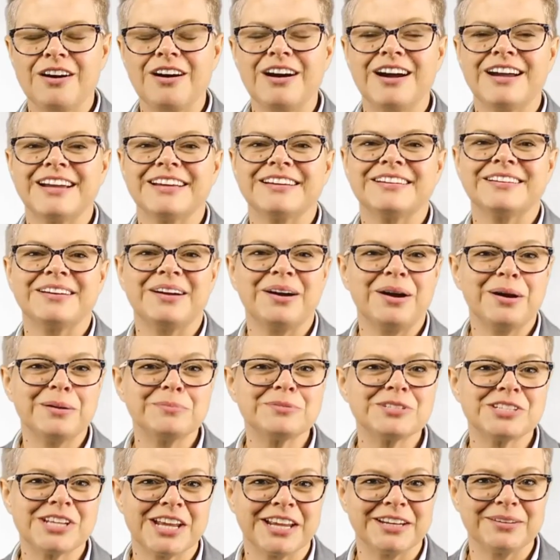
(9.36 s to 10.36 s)
Hi,
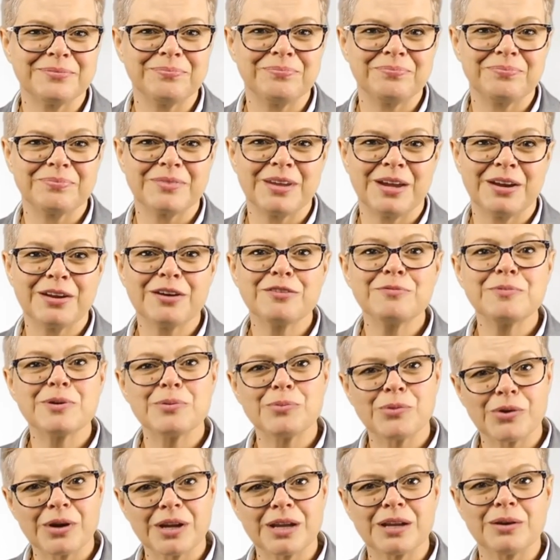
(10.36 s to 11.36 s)
I'm Jen, and I've
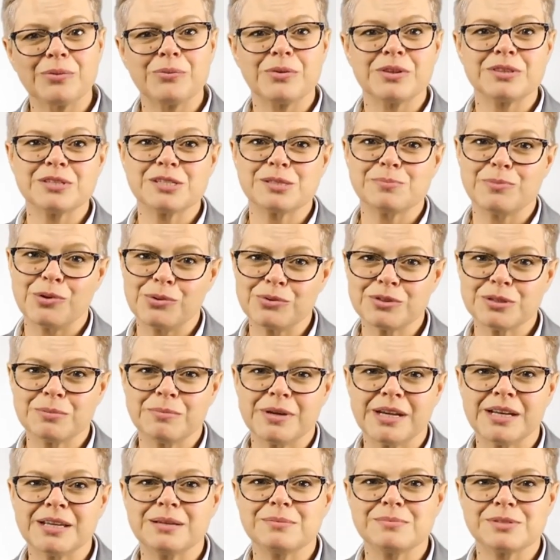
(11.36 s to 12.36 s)
been working with small to
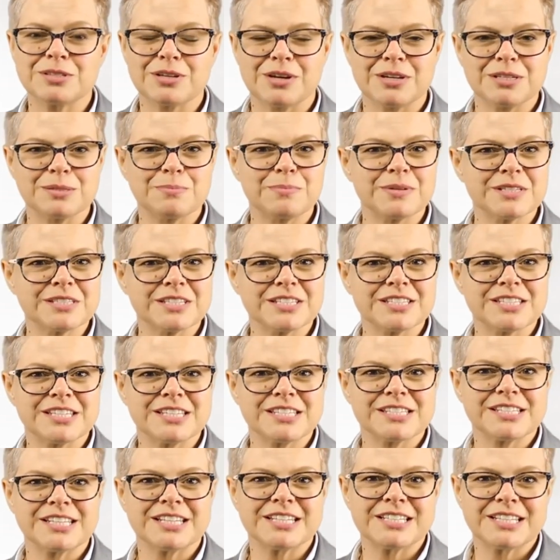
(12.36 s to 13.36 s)
medium-sized
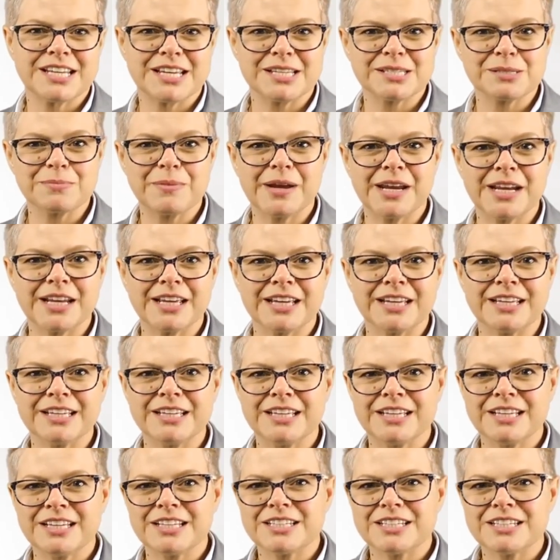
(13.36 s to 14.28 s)
businesses in Tasmania